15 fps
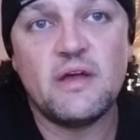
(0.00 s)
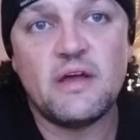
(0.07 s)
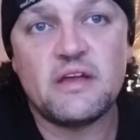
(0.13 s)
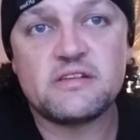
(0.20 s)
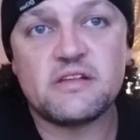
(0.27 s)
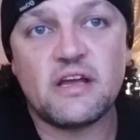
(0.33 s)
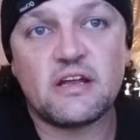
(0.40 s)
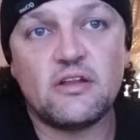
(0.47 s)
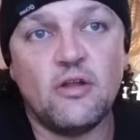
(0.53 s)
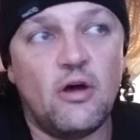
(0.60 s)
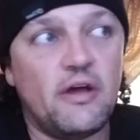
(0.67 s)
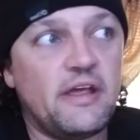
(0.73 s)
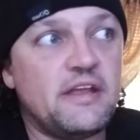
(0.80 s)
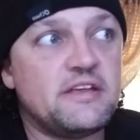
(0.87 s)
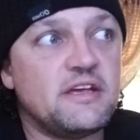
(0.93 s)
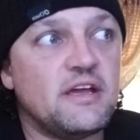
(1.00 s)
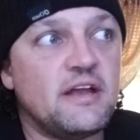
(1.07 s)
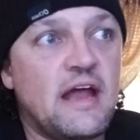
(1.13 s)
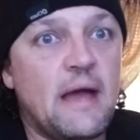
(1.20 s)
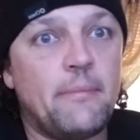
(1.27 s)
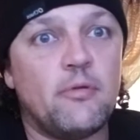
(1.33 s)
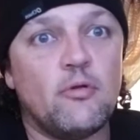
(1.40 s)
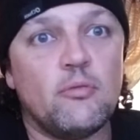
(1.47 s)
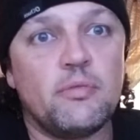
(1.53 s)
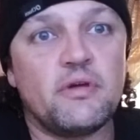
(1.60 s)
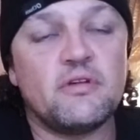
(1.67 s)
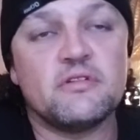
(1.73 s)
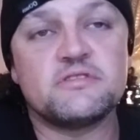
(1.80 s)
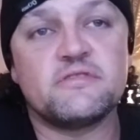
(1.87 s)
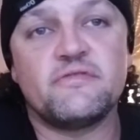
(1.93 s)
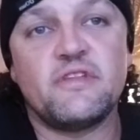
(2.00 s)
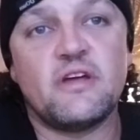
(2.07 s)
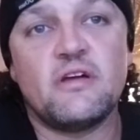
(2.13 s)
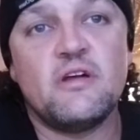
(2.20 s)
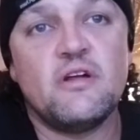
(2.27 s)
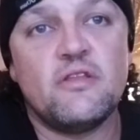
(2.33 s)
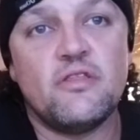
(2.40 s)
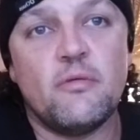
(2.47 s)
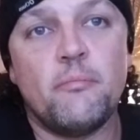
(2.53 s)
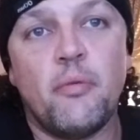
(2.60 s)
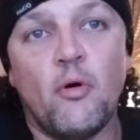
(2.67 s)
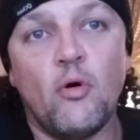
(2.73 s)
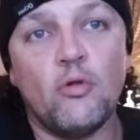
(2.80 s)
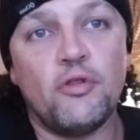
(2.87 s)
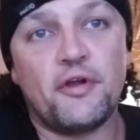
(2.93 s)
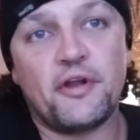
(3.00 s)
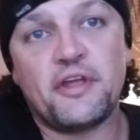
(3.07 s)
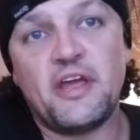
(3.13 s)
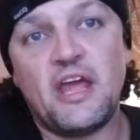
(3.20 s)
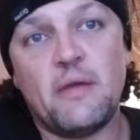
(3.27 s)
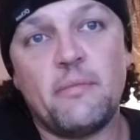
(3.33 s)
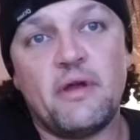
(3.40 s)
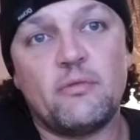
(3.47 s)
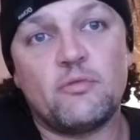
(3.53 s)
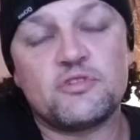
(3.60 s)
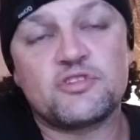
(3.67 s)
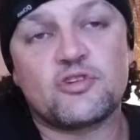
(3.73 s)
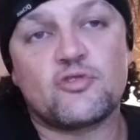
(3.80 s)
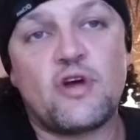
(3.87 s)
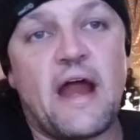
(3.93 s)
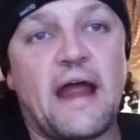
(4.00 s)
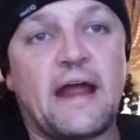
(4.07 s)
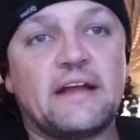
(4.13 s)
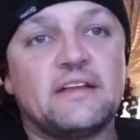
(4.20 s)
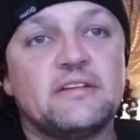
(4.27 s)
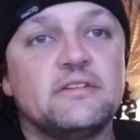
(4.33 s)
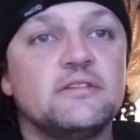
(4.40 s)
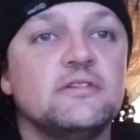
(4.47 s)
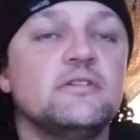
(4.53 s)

It's like not eating an apple because of the bowl that it came in was cracked,